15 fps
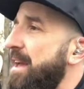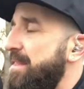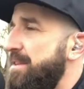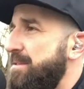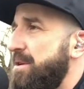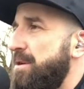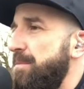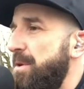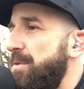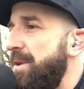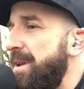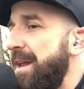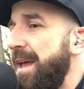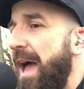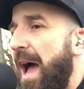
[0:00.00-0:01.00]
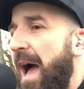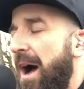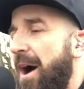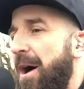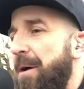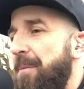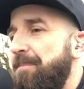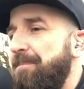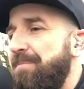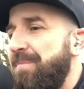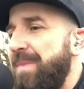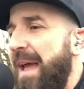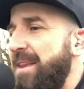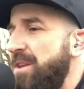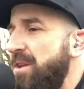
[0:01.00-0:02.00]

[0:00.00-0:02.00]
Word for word: this community. Um, and you